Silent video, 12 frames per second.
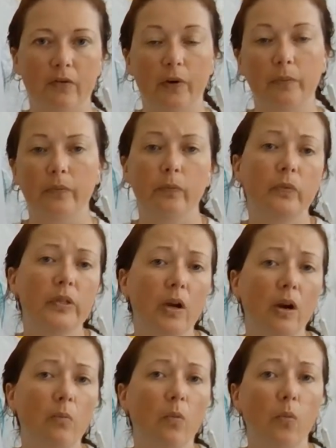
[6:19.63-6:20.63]
from
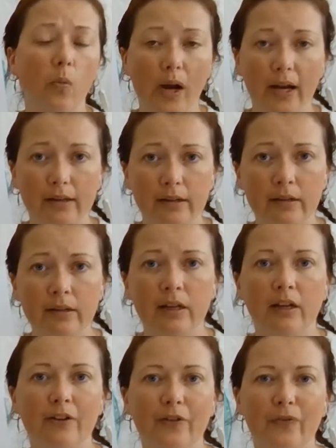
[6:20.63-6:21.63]
Psalm 1,
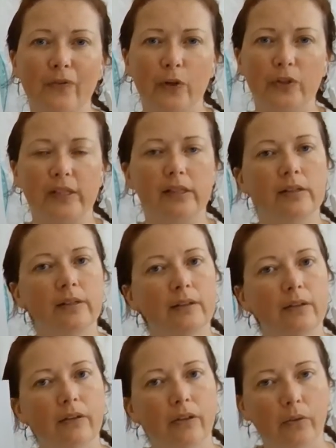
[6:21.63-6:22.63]
verses
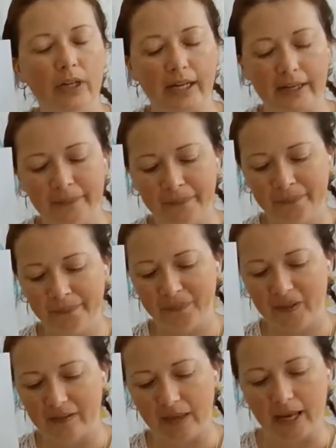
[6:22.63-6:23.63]
3,
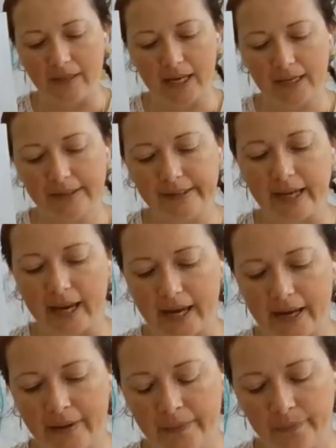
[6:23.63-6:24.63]
and they
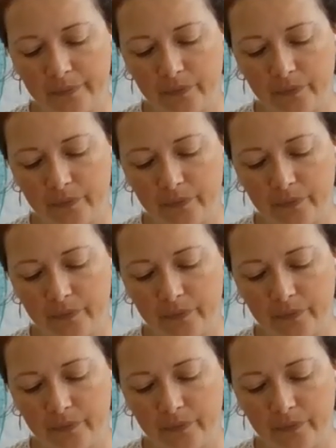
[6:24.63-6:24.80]
say,